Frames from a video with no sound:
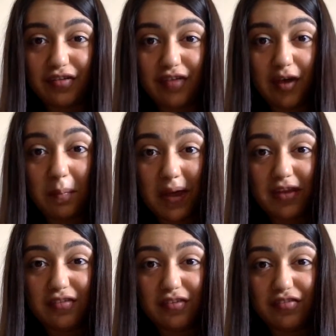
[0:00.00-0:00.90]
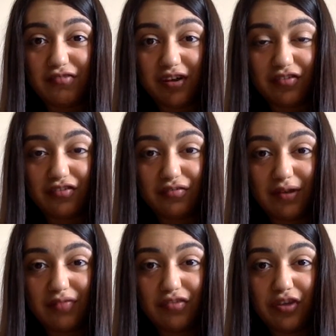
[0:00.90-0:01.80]
to help manage the distractions
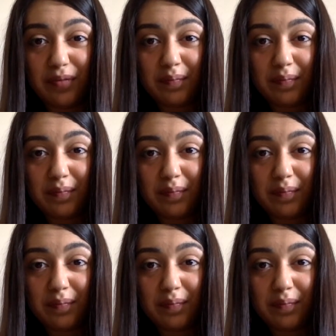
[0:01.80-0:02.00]
around you.